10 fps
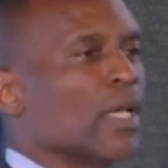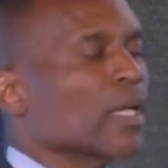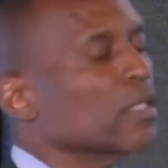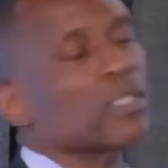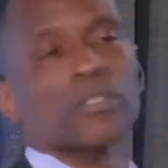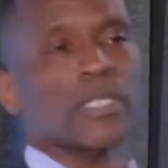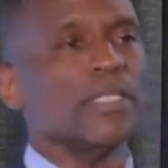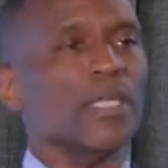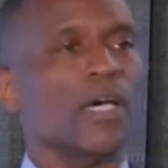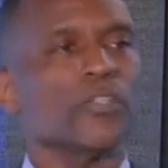Clearly in
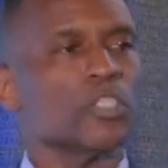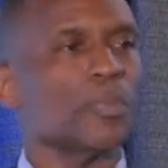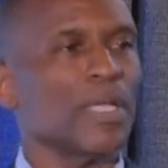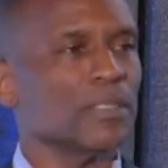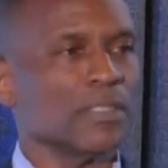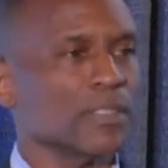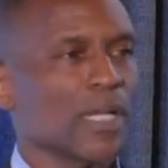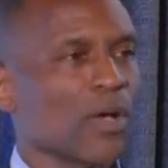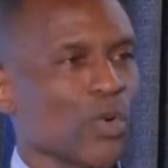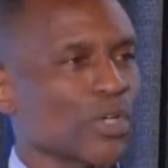the other spaces that
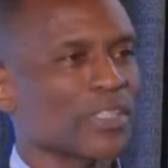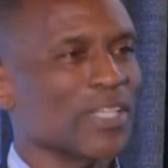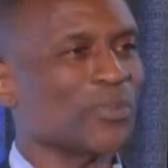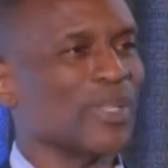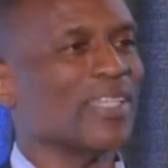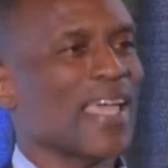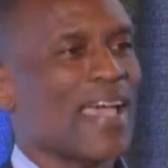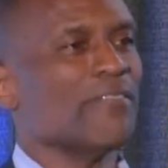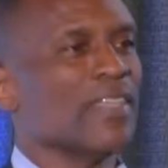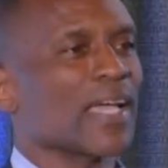I worked in, we didn't
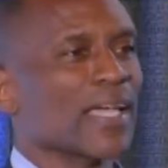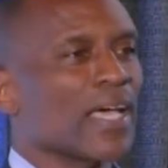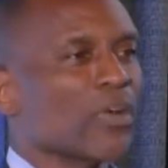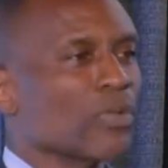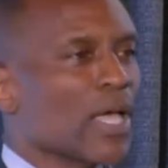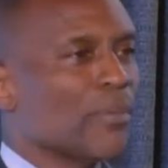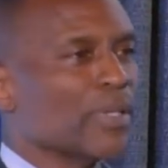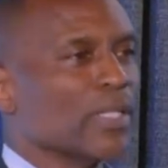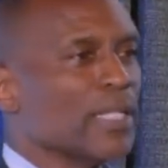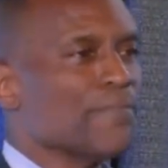have that kind of
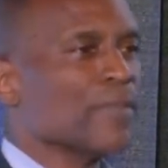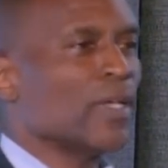reliability.